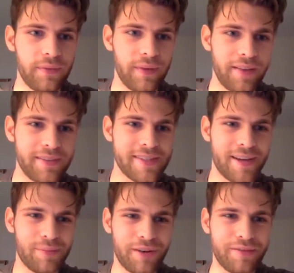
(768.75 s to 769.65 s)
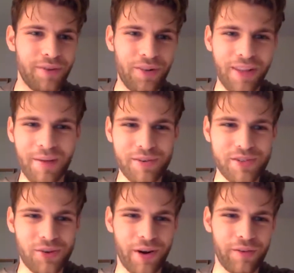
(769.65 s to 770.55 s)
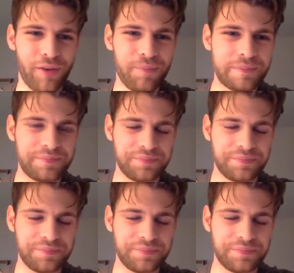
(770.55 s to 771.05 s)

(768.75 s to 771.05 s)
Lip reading: We have a separate full laboratory room.